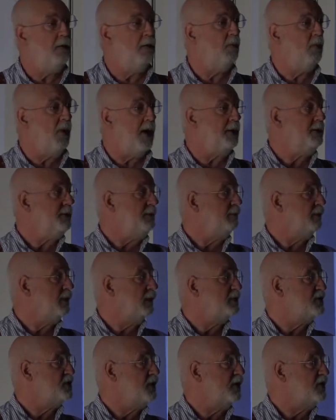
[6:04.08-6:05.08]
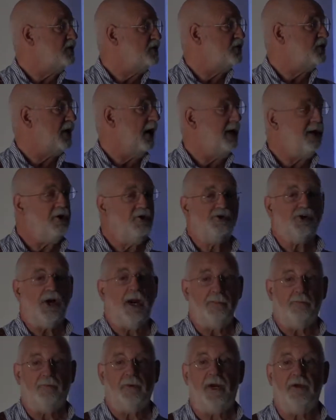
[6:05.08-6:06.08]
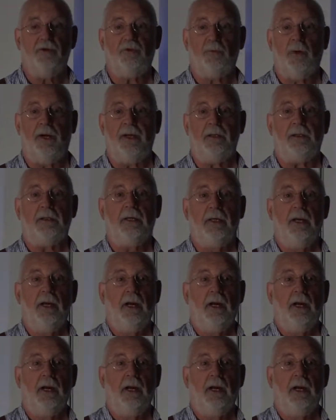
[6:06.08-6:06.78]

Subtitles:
one was an Australian, Jack Braithwaite,